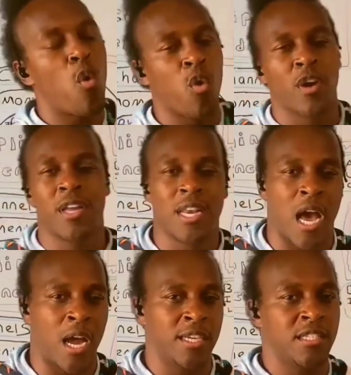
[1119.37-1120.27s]

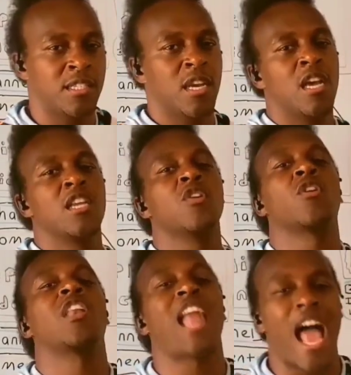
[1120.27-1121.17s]
organize
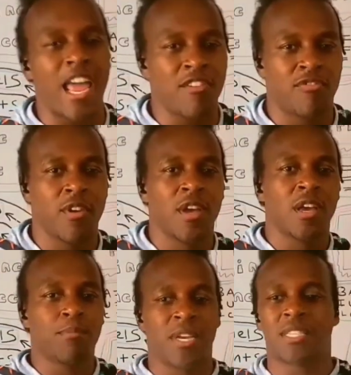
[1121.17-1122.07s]
your life
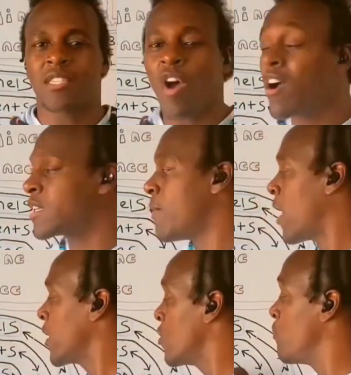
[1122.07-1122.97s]
because I talked
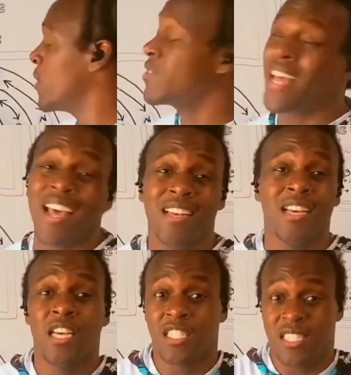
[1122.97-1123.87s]
about it. You build that
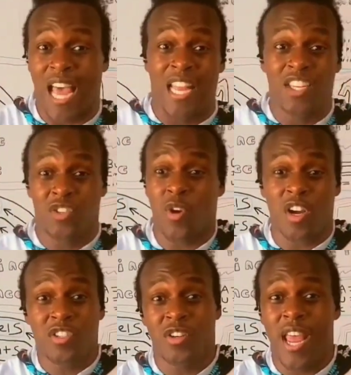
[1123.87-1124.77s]
solid
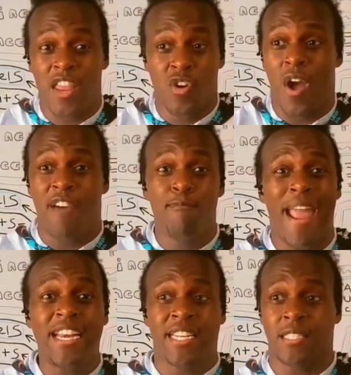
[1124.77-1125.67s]
structure. Yeah, you're going to have
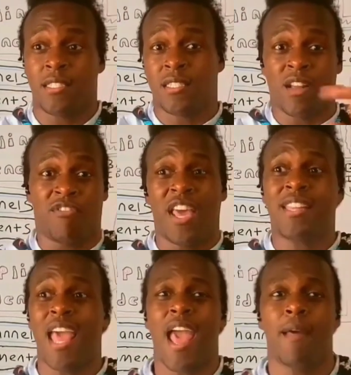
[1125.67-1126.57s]
maintenance and stuff like
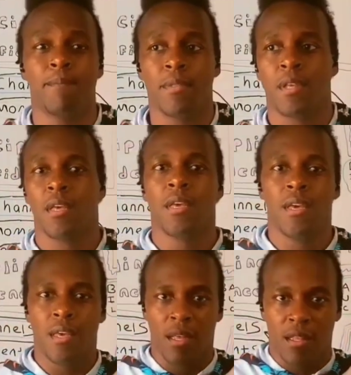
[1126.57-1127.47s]
that.
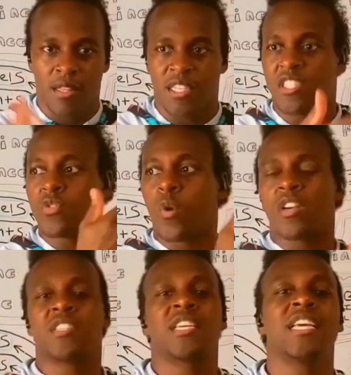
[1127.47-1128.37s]
This is where
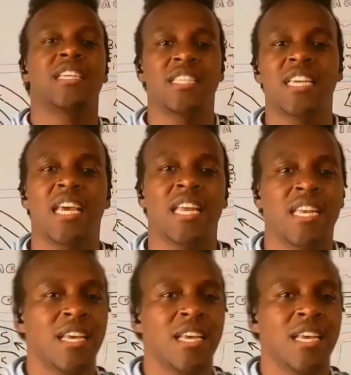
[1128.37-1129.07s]
this kicks in.